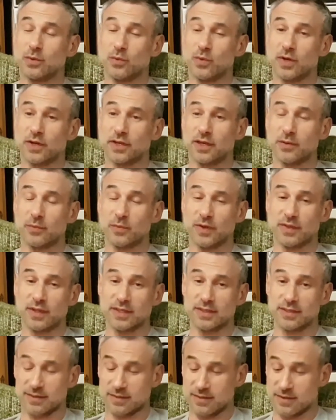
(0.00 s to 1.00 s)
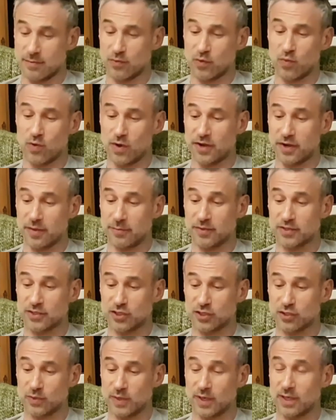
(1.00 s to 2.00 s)
we're working with, that, number one. Number
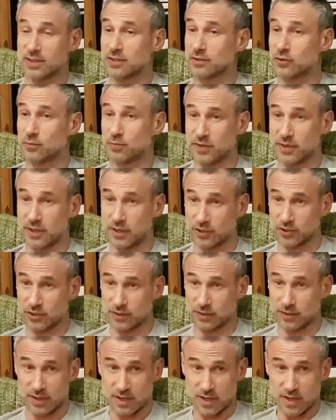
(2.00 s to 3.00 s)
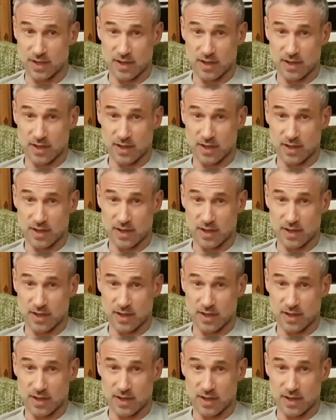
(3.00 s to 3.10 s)
two, it's a good production.